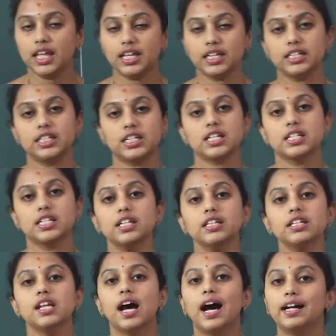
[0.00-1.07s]
then it is in
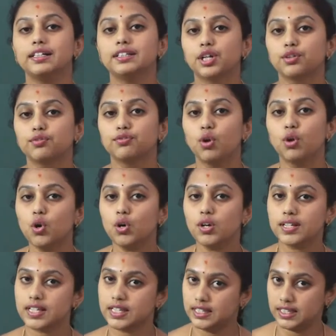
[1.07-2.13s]

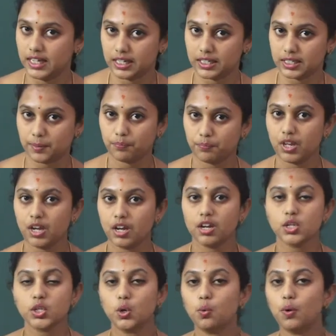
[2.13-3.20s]
underflow state.
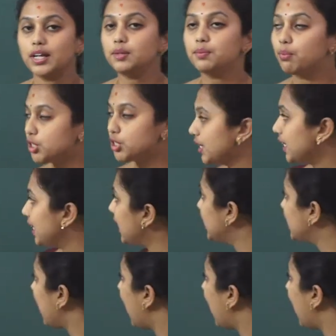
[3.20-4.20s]
So, while pushing an